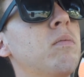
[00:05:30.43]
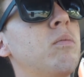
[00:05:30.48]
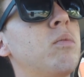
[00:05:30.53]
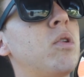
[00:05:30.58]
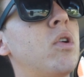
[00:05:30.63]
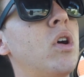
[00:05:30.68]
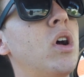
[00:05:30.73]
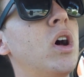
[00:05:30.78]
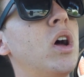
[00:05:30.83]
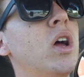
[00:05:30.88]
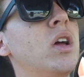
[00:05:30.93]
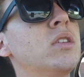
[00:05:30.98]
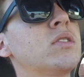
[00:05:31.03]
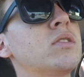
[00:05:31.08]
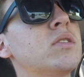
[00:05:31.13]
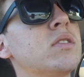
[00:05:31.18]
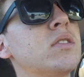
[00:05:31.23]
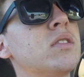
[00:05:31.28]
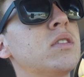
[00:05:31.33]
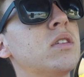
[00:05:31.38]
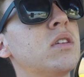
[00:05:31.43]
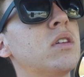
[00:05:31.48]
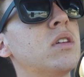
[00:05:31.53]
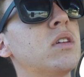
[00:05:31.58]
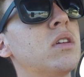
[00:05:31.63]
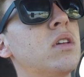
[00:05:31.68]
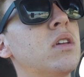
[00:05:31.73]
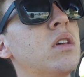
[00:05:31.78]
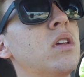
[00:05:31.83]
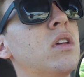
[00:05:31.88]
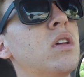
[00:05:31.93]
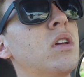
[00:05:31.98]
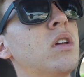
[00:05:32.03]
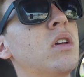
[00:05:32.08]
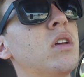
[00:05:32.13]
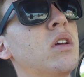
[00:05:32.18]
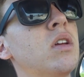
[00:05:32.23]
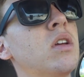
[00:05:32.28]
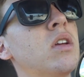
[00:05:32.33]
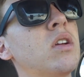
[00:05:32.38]
price,
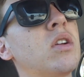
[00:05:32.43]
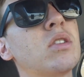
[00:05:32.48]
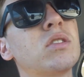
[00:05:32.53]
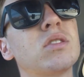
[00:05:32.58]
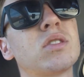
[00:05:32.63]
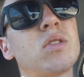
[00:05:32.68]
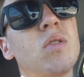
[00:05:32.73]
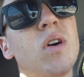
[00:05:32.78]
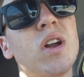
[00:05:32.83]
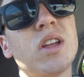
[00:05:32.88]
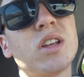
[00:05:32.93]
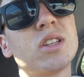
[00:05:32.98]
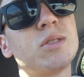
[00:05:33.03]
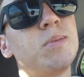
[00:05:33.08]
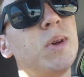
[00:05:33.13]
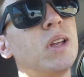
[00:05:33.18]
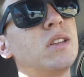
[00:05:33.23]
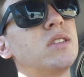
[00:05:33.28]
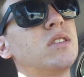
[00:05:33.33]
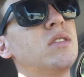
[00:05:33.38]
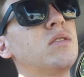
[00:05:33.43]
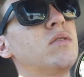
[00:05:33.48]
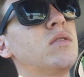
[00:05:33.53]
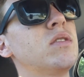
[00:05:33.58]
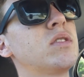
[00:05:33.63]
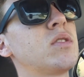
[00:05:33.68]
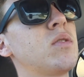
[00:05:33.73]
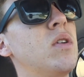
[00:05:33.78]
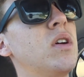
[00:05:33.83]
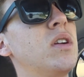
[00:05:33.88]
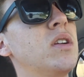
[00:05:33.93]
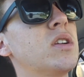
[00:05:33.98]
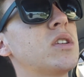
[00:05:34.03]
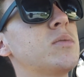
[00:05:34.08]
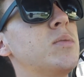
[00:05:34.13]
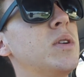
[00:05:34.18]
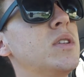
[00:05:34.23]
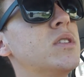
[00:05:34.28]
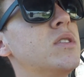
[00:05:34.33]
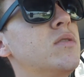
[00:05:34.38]
because it's quite expensive, it's quite an
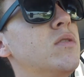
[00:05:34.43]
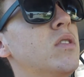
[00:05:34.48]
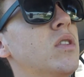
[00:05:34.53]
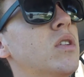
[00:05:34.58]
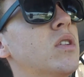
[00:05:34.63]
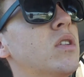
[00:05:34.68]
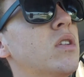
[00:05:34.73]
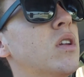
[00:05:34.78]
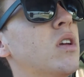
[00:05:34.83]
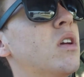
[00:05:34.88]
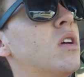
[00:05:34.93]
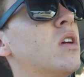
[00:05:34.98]
expensive unit.